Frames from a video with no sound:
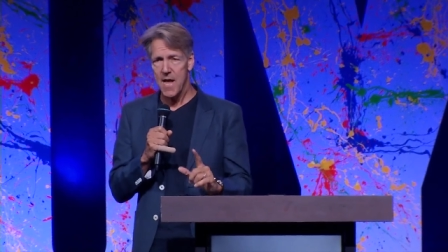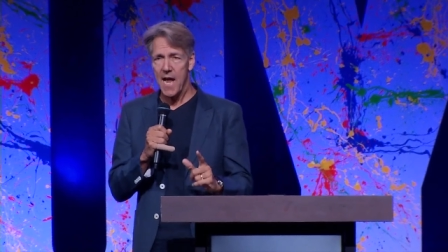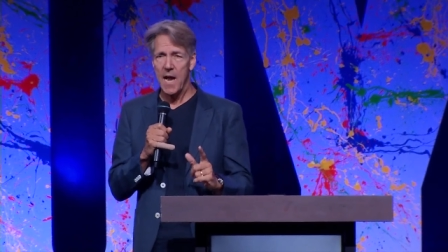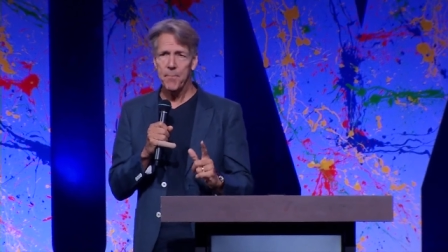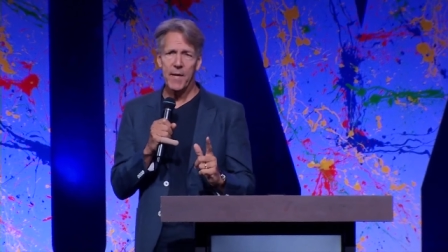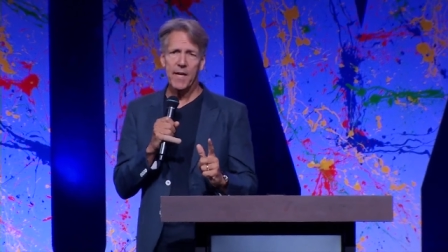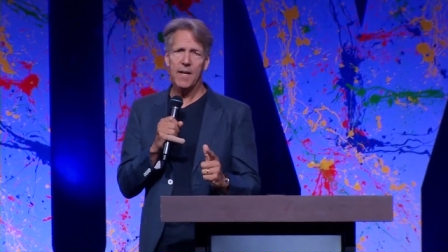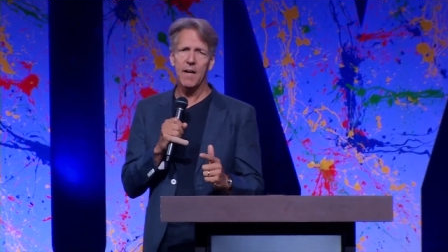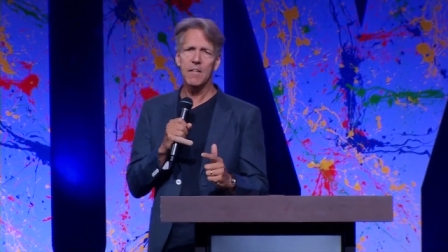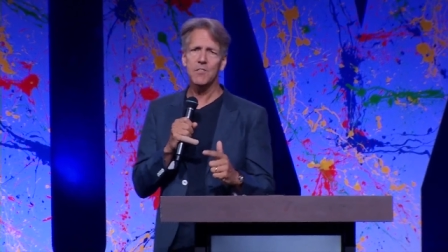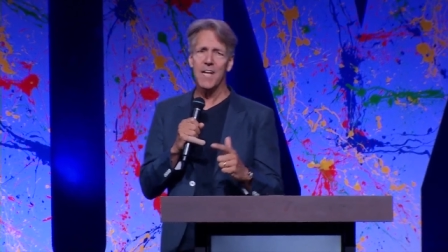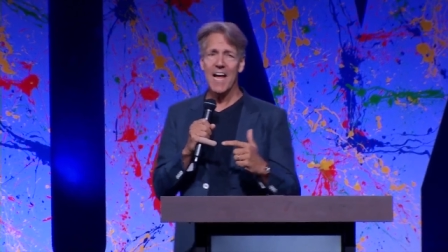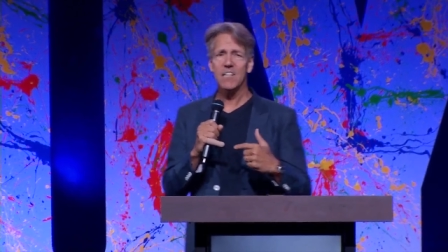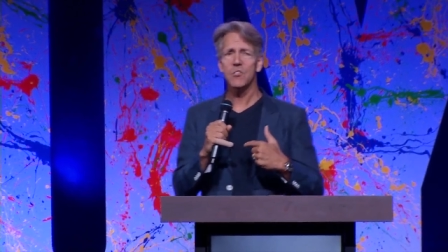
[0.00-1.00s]
And
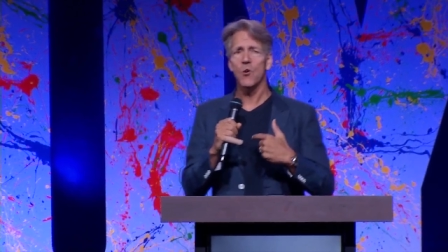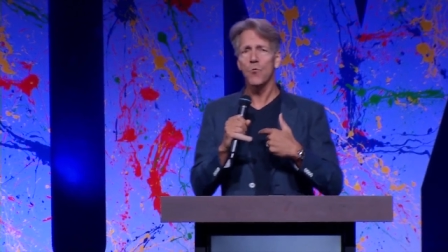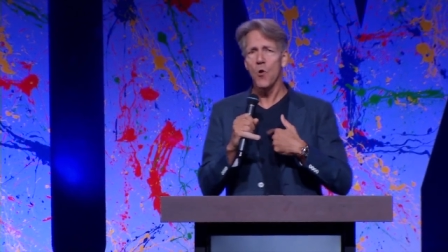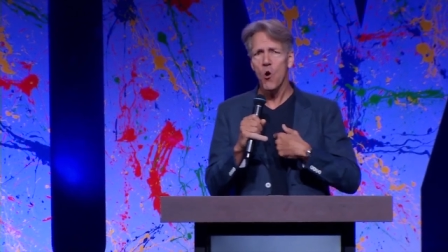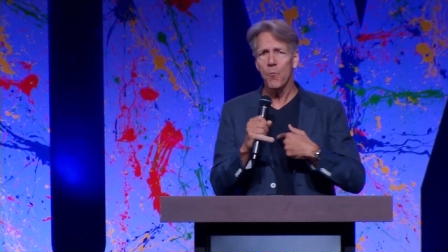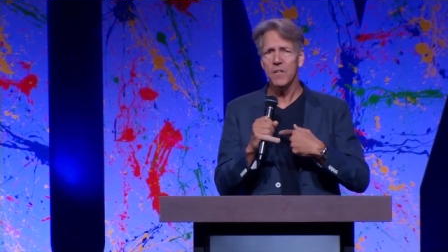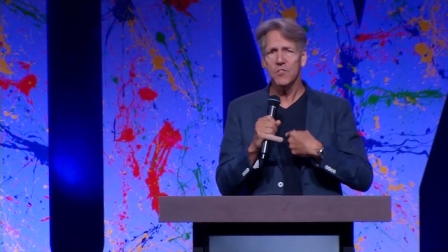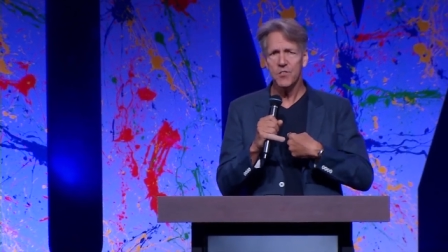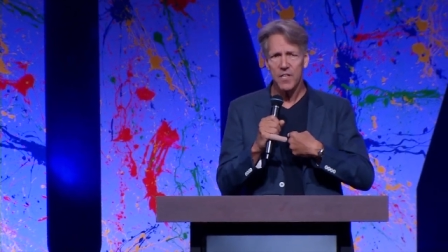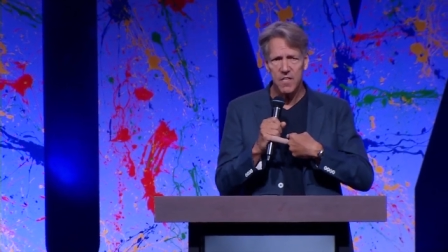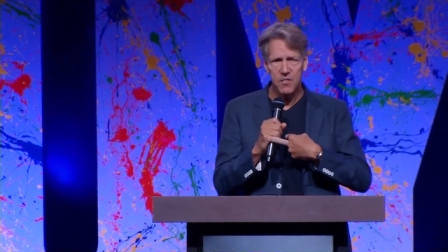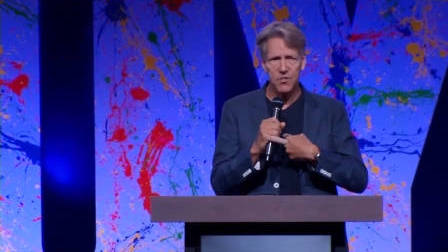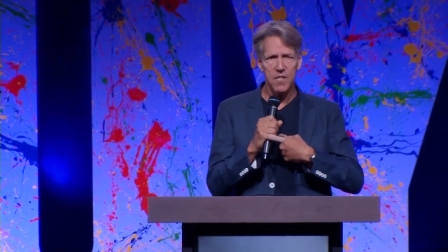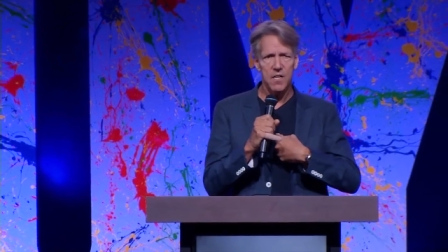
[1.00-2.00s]
because, as a Roman
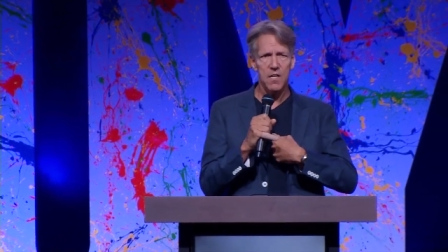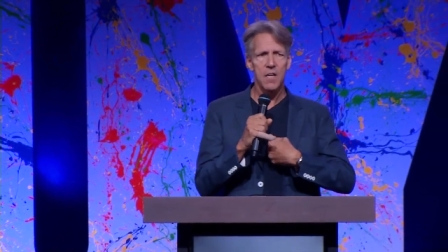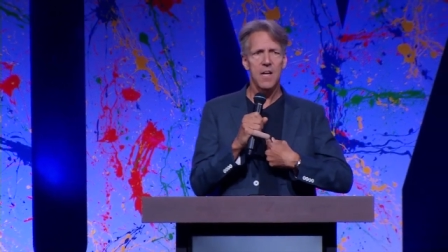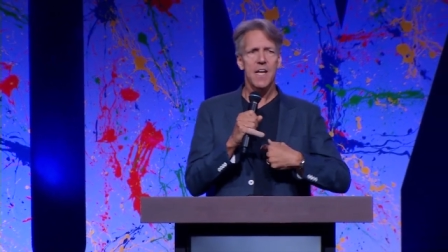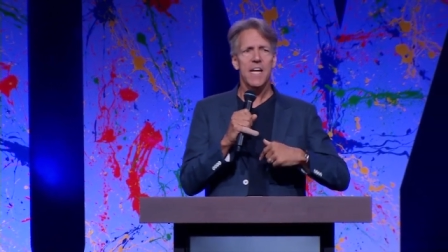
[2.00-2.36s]
citizen,